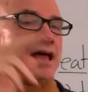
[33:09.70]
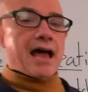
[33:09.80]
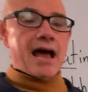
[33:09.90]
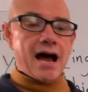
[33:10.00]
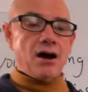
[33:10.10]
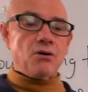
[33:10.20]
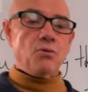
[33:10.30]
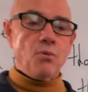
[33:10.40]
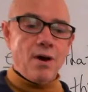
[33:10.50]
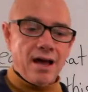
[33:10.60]
How
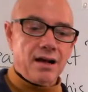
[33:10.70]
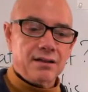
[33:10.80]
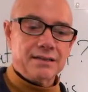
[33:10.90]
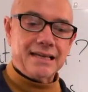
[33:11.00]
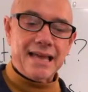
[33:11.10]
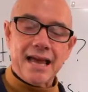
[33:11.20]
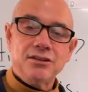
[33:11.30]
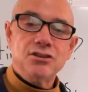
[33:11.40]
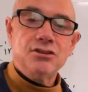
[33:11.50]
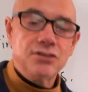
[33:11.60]
well
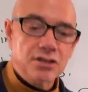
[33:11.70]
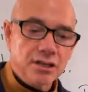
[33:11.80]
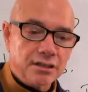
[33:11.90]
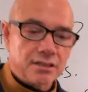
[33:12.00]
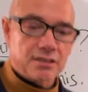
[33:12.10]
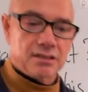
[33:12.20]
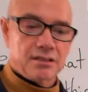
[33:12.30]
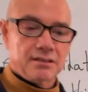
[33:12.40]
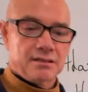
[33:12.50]
can you cook?